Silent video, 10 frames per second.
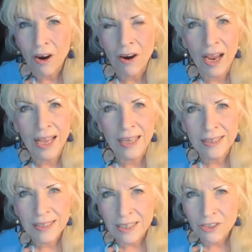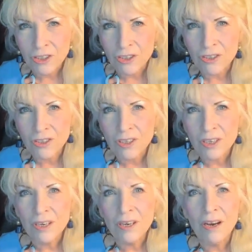our ancestors
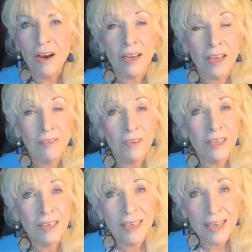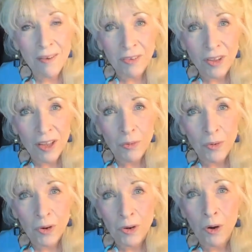or even the devil if
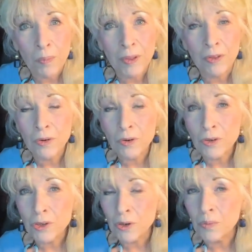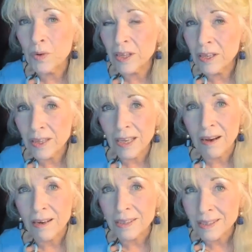we're going to open the door to him willingly
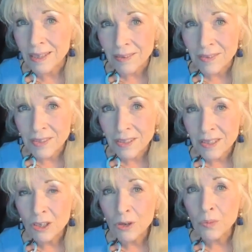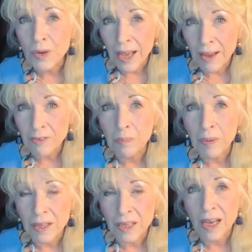ourselves. We have to
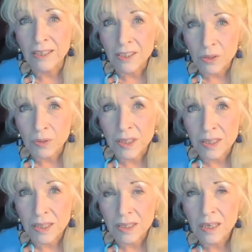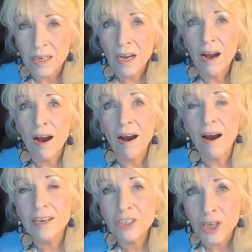pay the consequences.
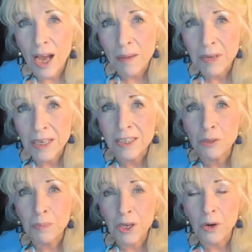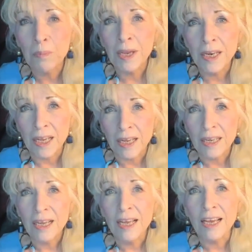Our job is to be obedient
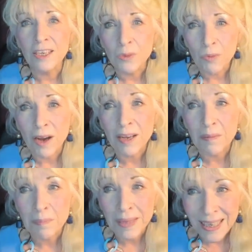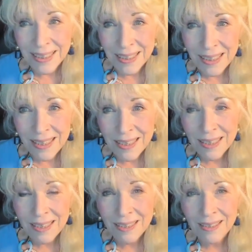and to walk in
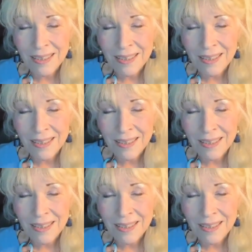blessings.